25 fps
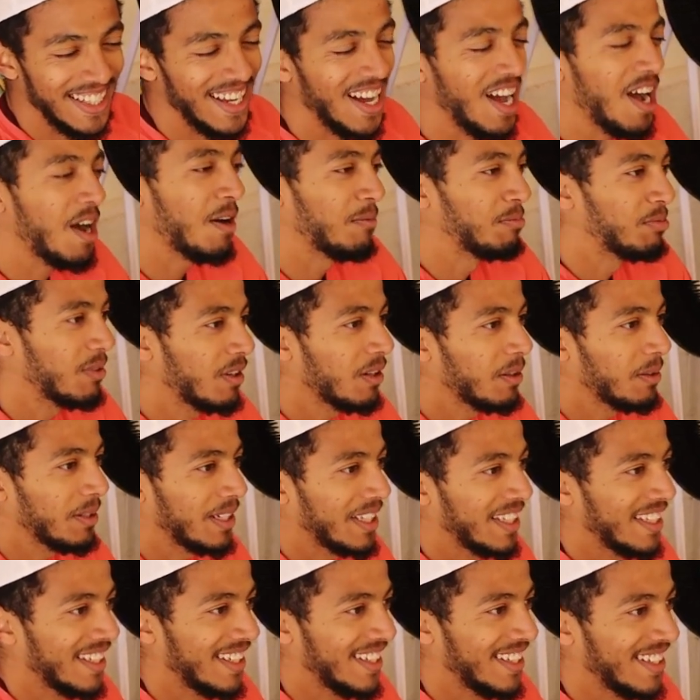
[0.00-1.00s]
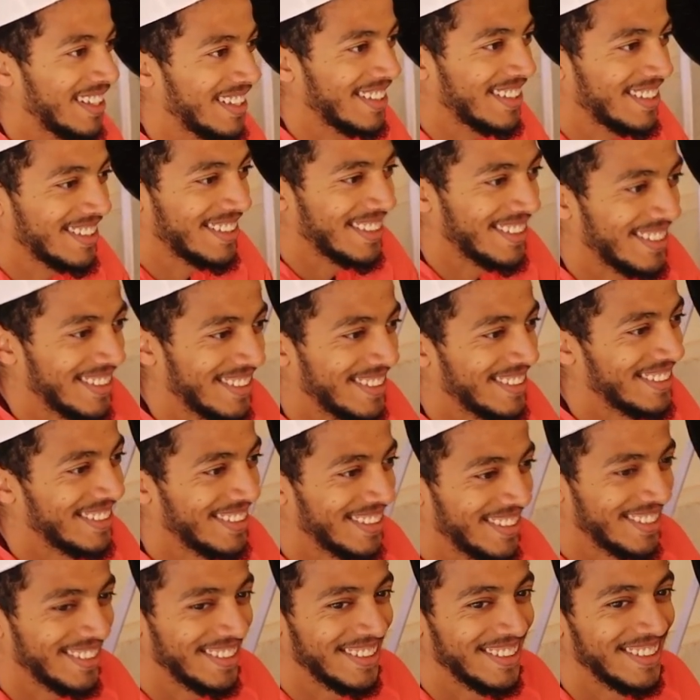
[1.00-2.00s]
Oh, probably
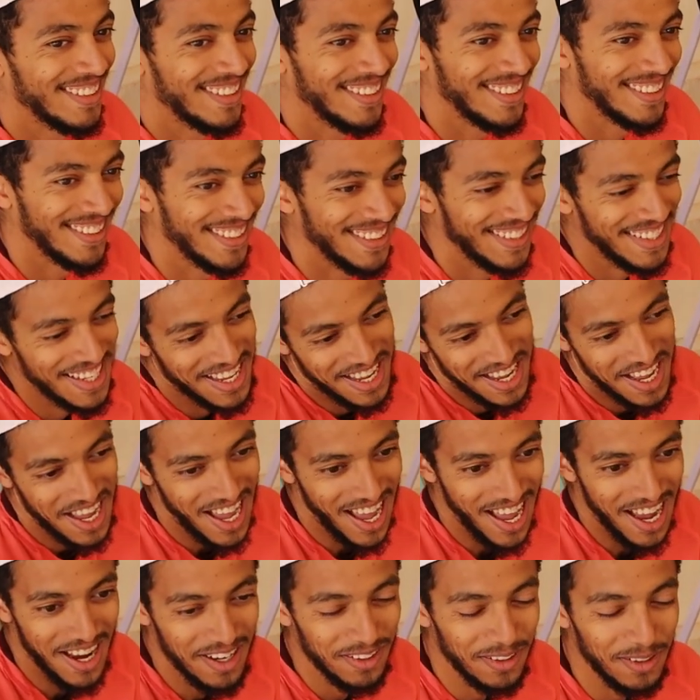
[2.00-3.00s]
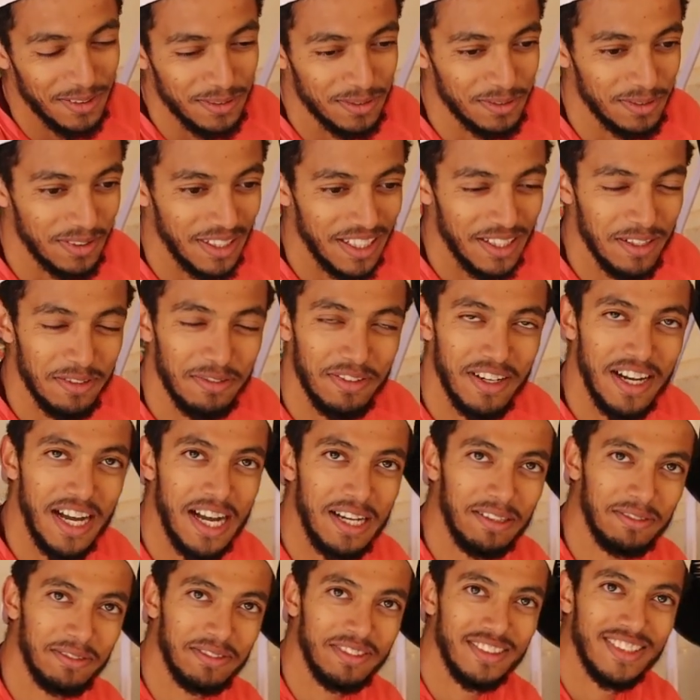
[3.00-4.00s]
I don't know, three or
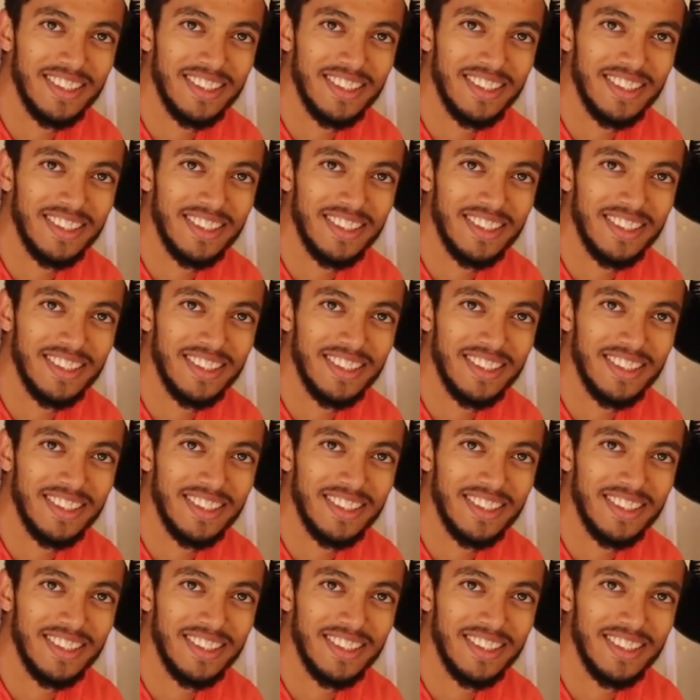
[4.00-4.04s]
five?